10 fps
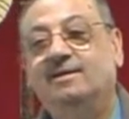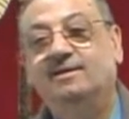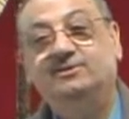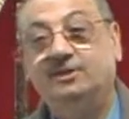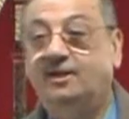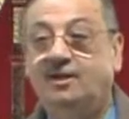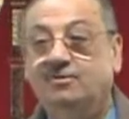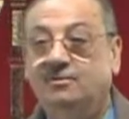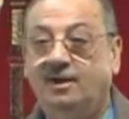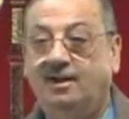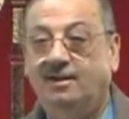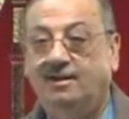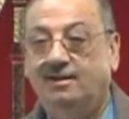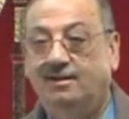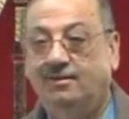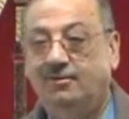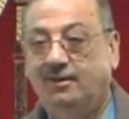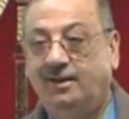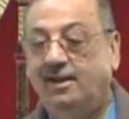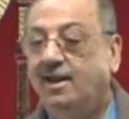Shakauna.
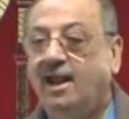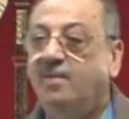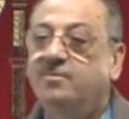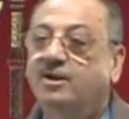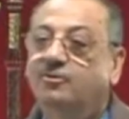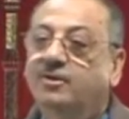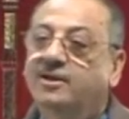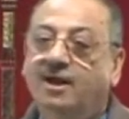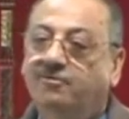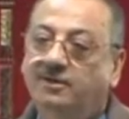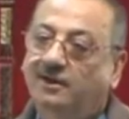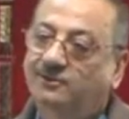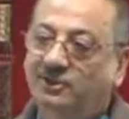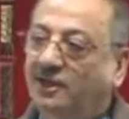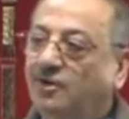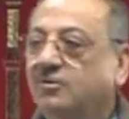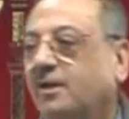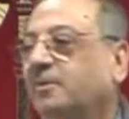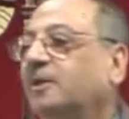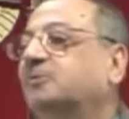Okay. I'm not going after shakauna
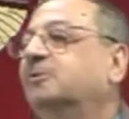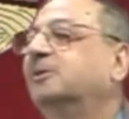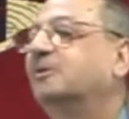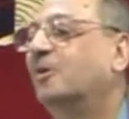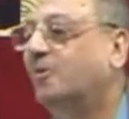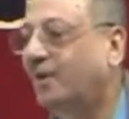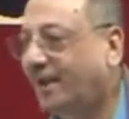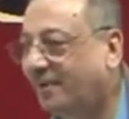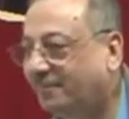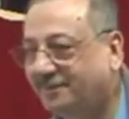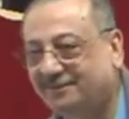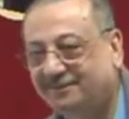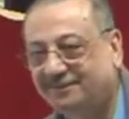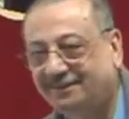because we know what happens.